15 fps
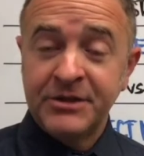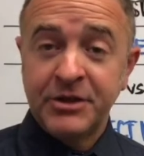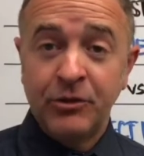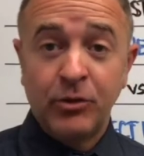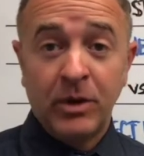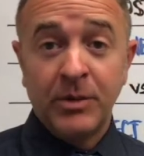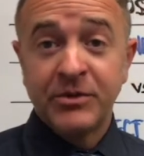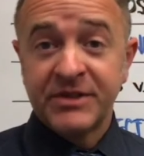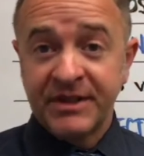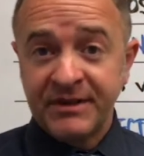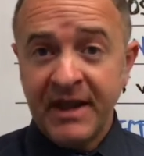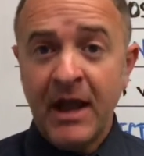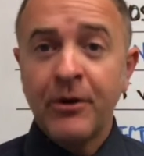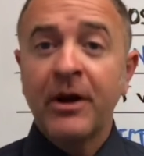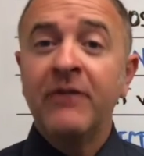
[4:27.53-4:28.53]
So 20%
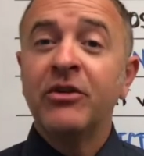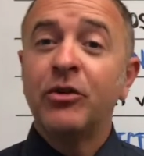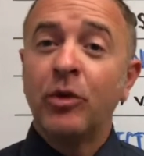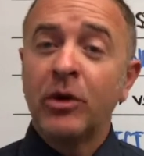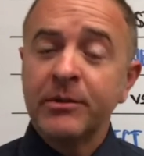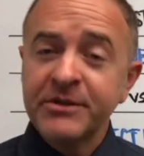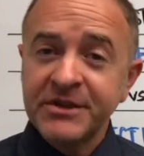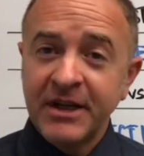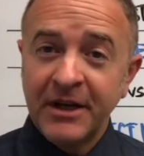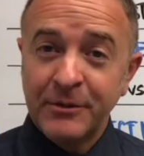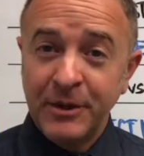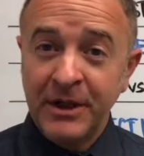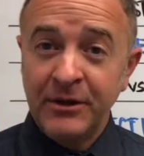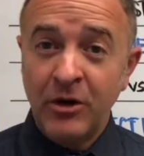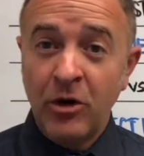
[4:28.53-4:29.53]
down or having 20%
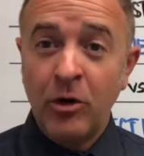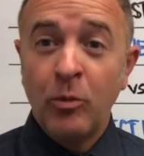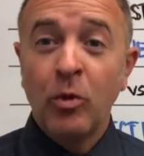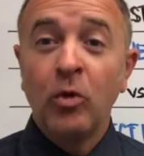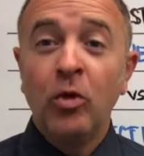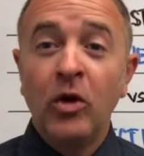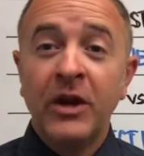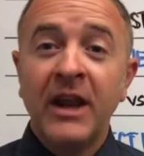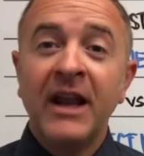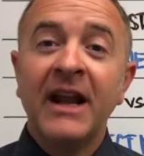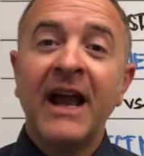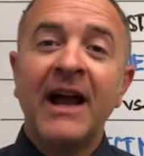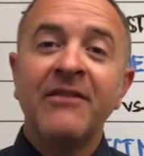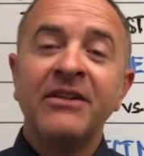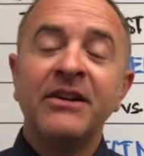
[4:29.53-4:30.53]
equity in the home, we're looking at
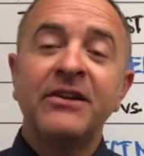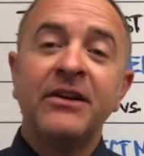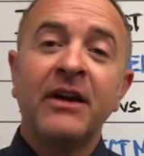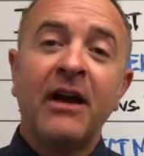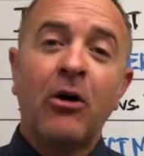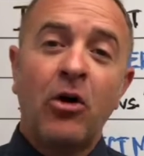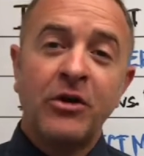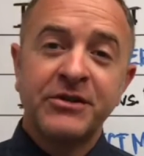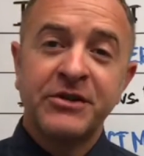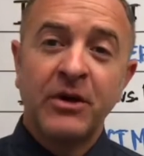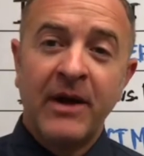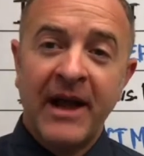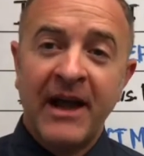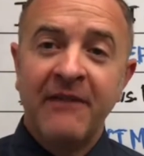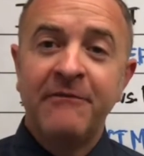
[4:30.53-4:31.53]
having to
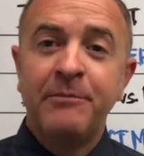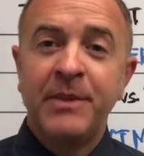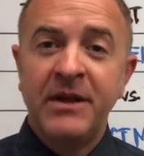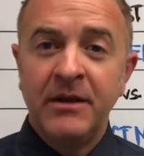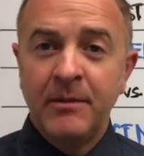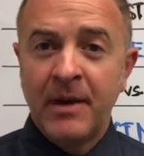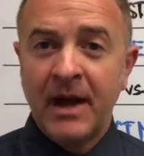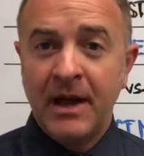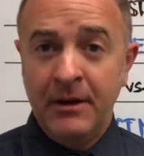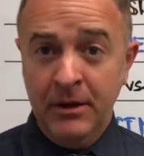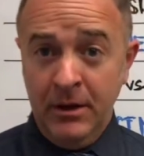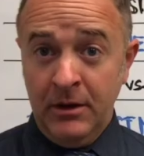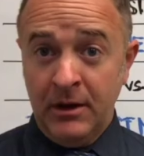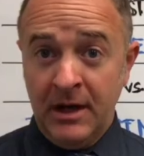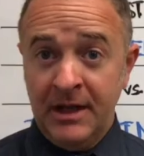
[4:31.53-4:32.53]
also have PMI,
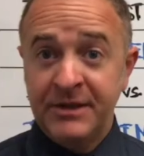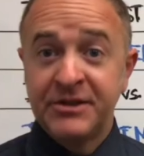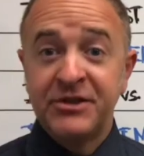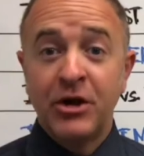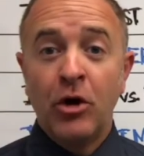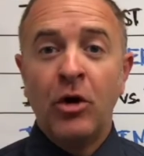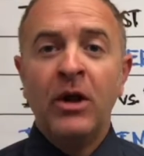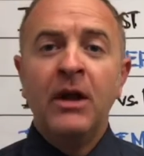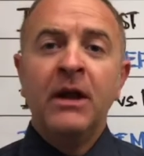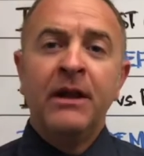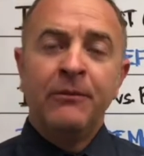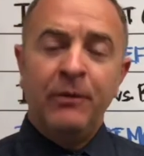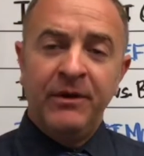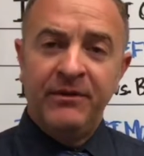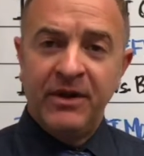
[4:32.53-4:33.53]
right? So
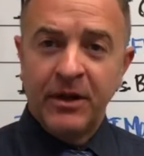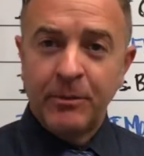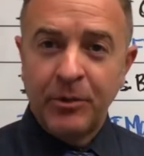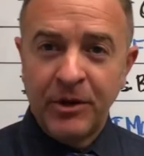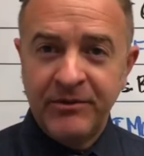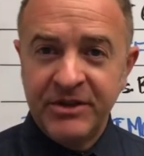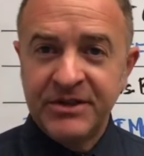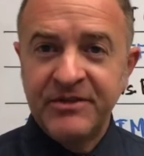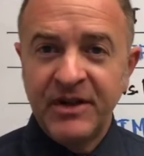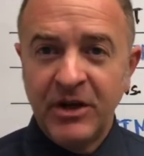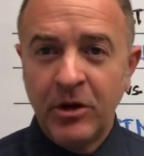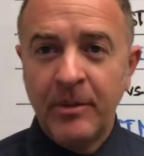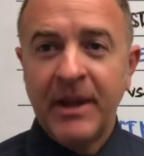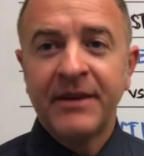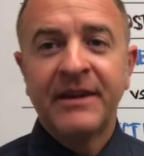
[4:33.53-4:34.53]
we've done a previous
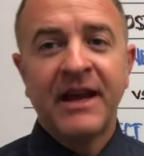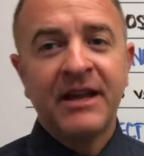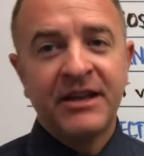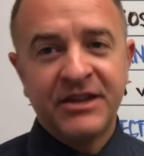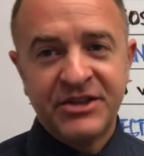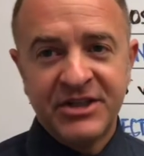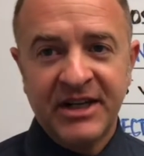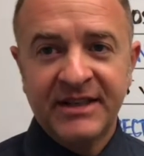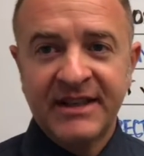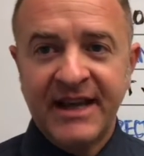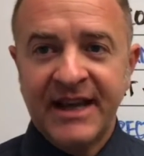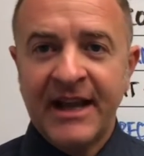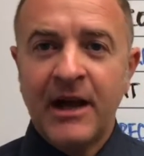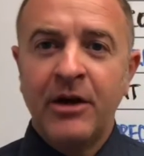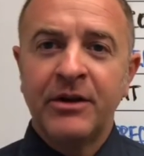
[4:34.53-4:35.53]
video about that. You can check
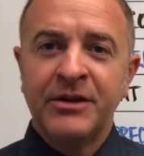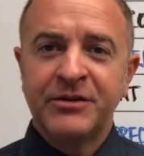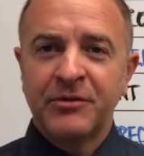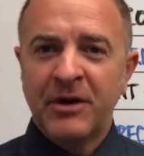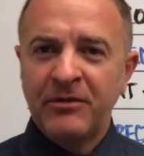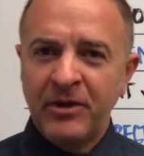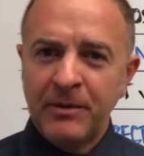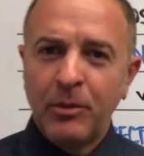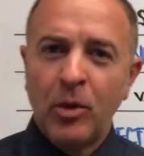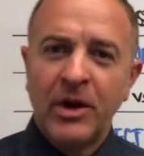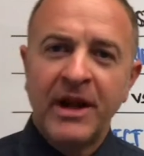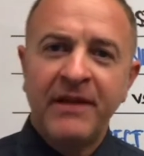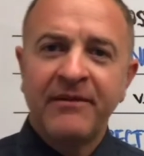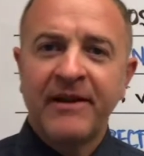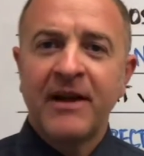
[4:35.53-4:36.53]
that out. It's roughly
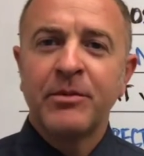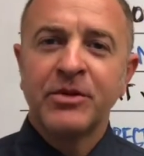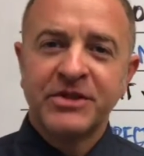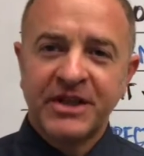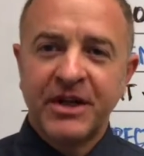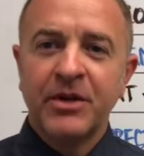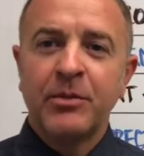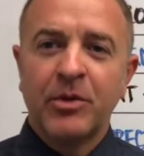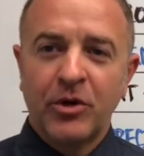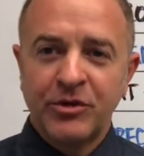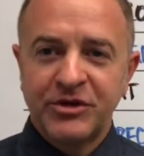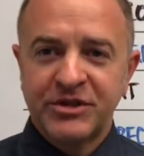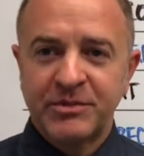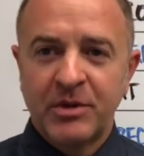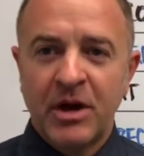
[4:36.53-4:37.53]
0.85% of the
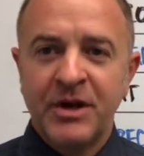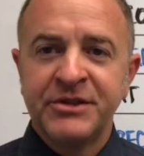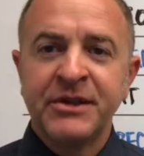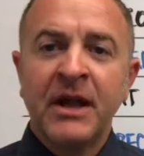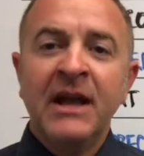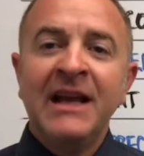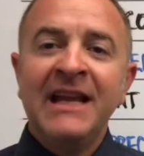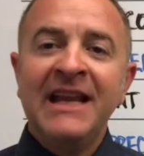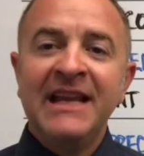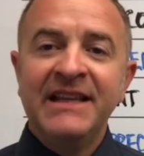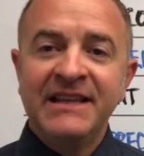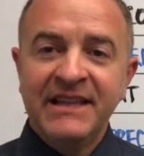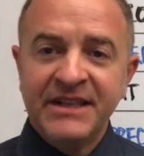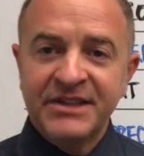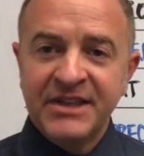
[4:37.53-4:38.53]
purchase price.
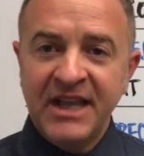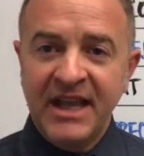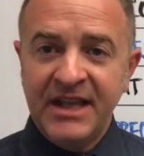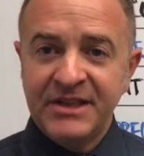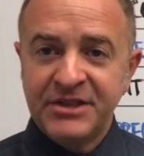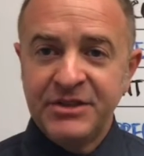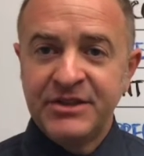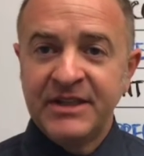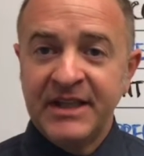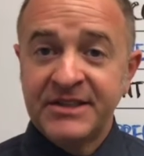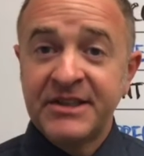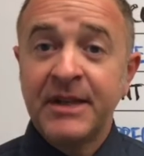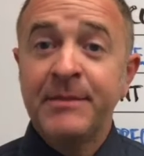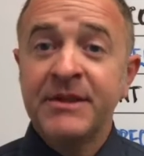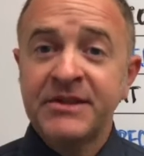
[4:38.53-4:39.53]
In this case, using
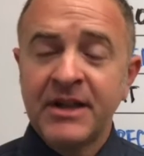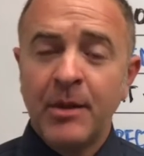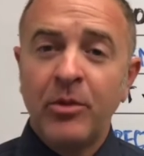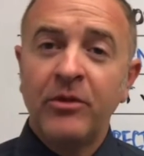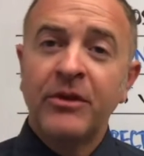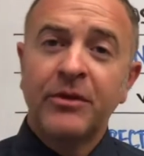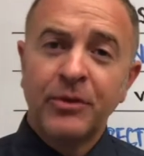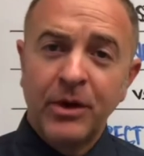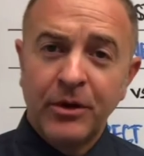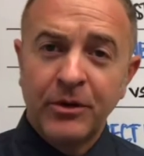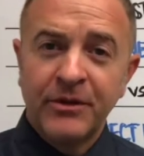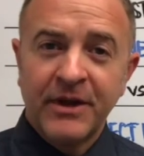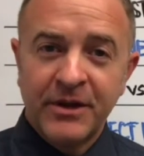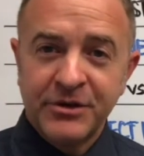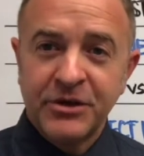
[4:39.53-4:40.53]
that same example of the
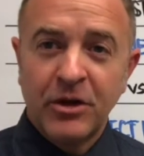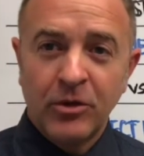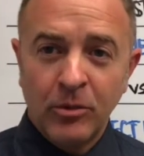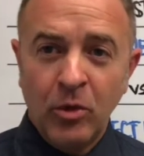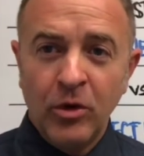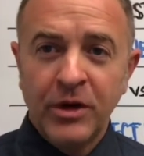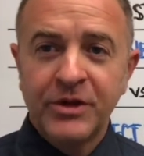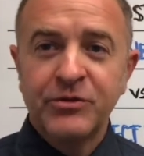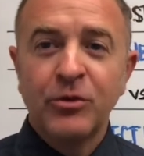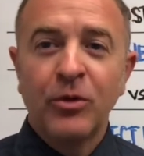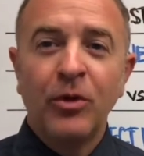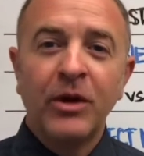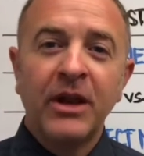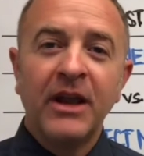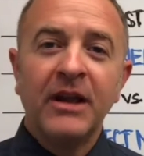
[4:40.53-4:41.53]
$300,000 mortgage, we're
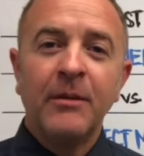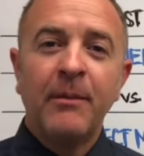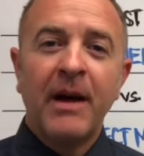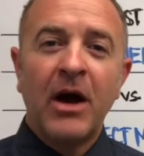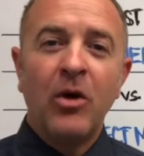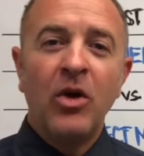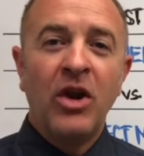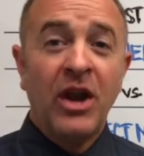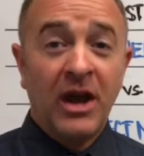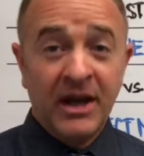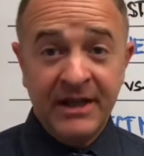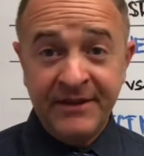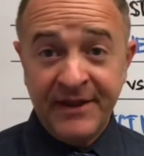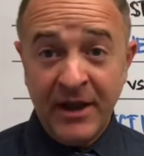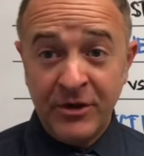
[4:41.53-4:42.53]
looking at about
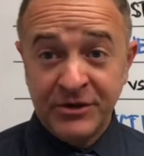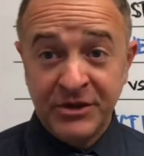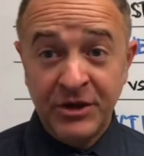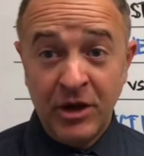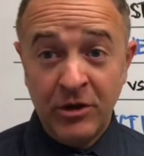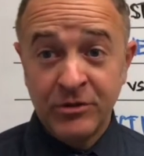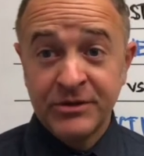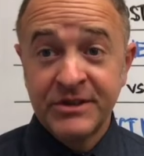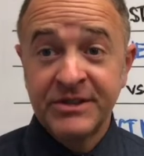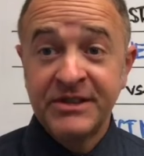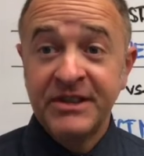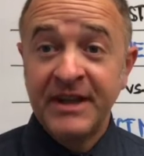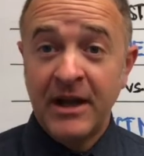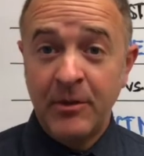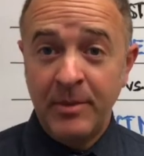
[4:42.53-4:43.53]
$9,000 as
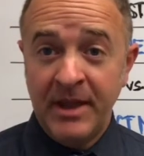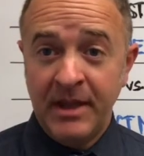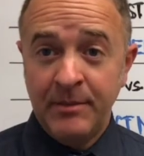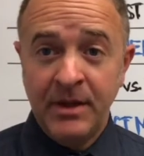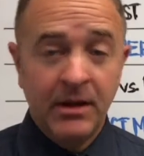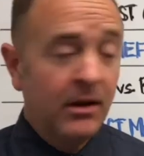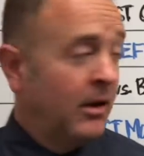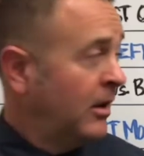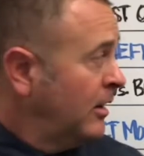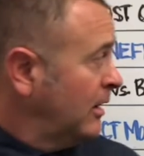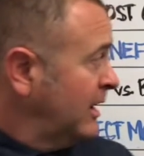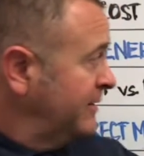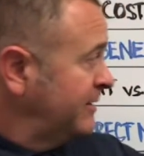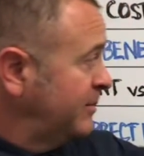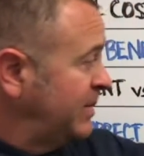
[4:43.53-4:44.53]
the down payment,
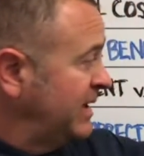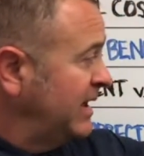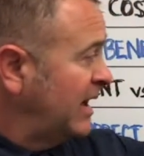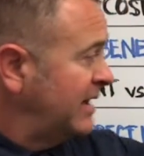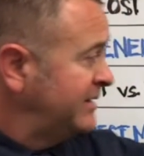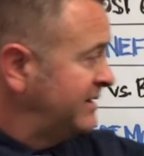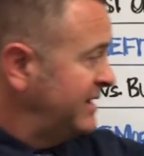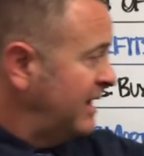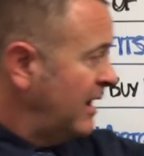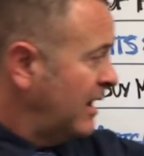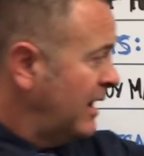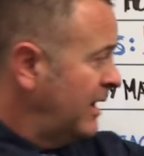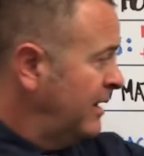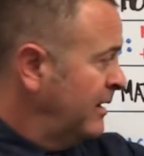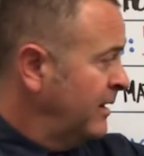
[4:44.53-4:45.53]
right? The PITI,
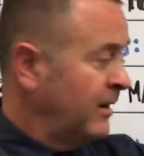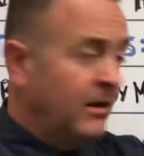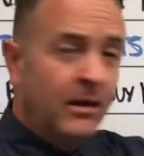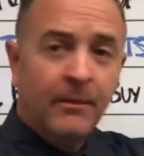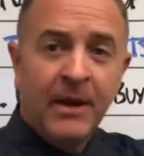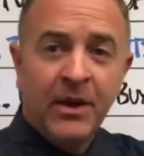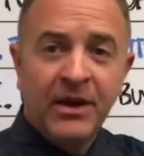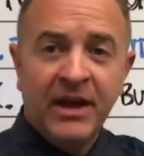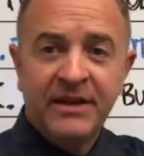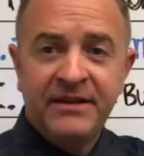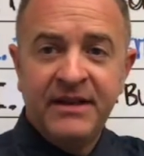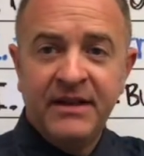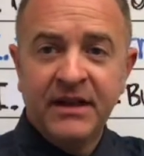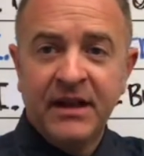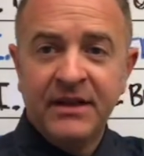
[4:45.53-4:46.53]
about
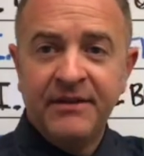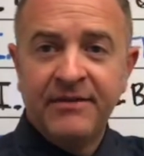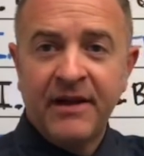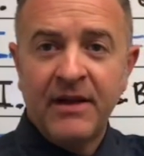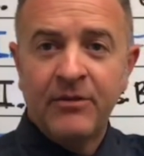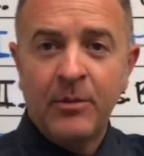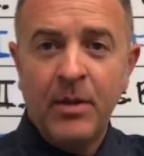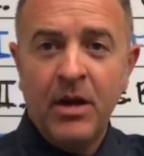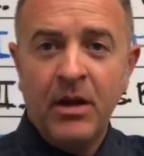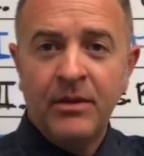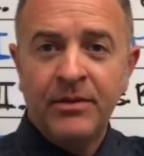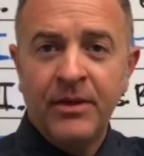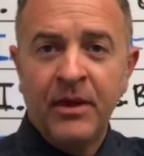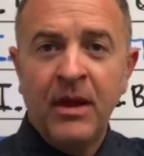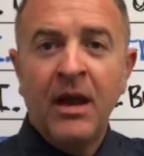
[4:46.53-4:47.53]
$1,995 a
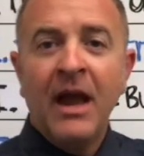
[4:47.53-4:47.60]
month.